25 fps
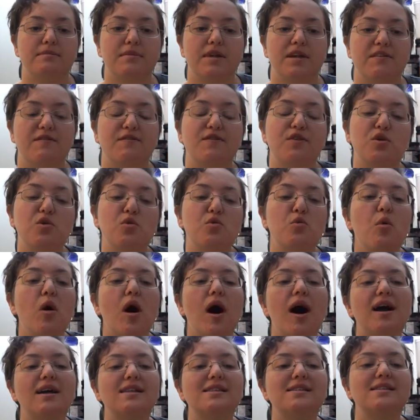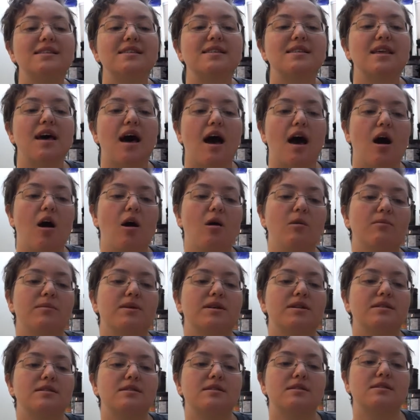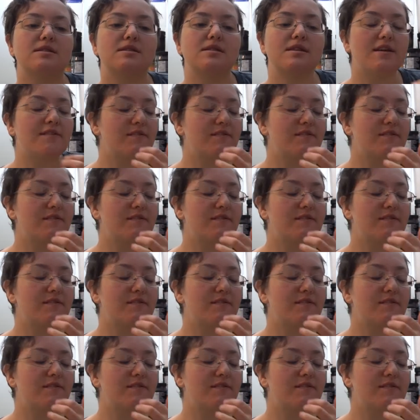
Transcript: If you want the almonds,